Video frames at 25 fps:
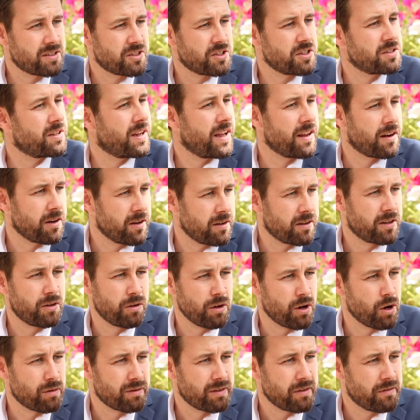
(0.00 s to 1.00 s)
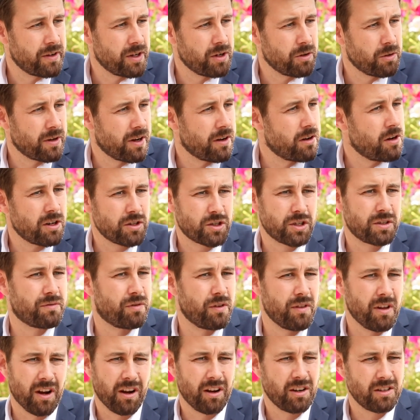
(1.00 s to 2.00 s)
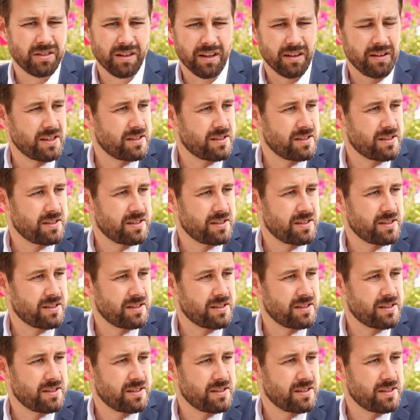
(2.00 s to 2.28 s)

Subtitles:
just to get a good overview, and not just for the IR side.